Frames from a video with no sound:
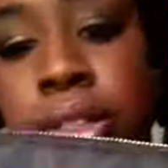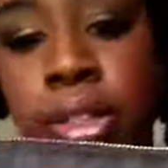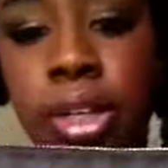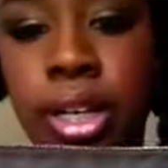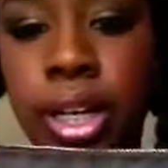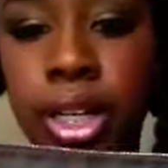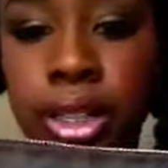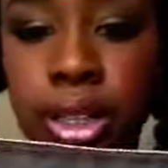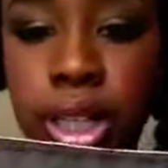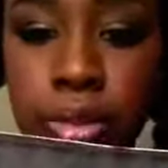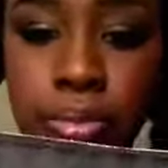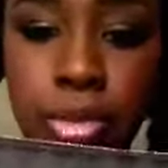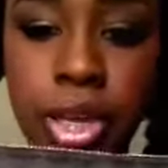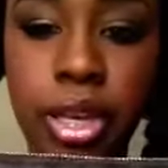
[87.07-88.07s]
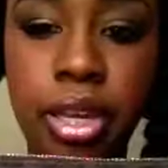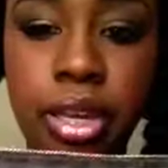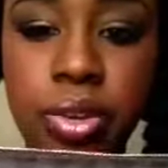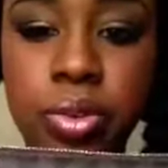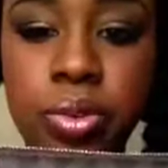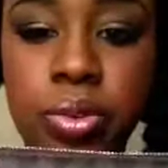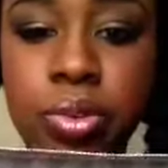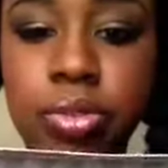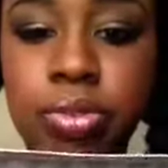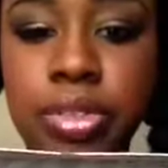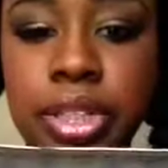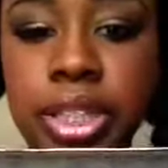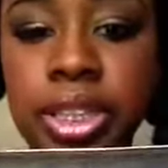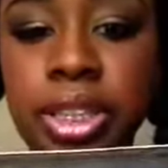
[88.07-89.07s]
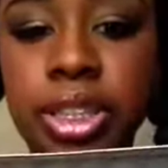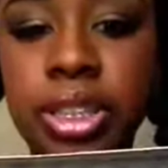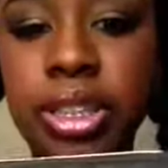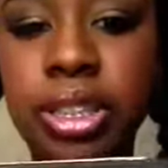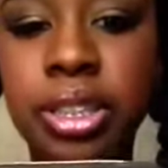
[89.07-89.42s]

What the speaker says: and it has MK all over it,